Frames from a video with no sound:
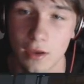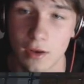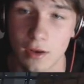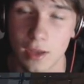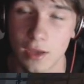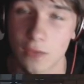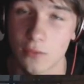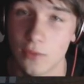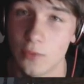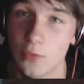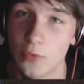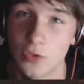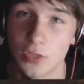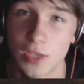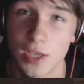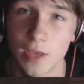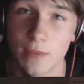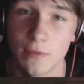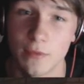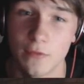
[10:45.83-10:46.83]
like we were
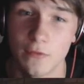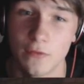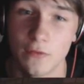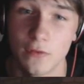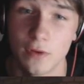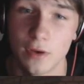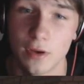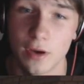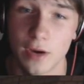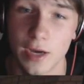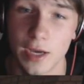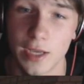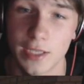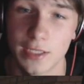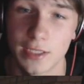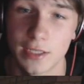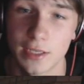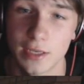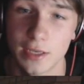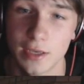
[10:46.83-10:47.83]
saying before,
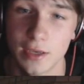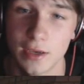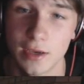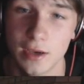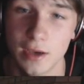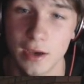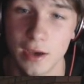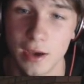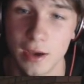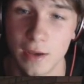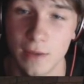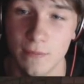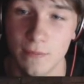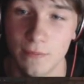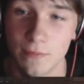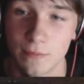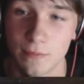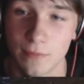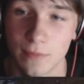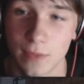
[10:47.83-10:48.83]
guys,
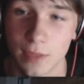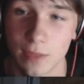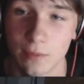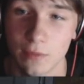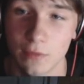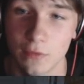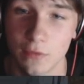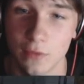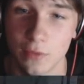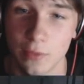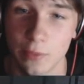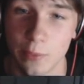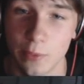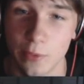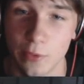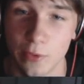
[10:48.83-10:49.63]
um, before we were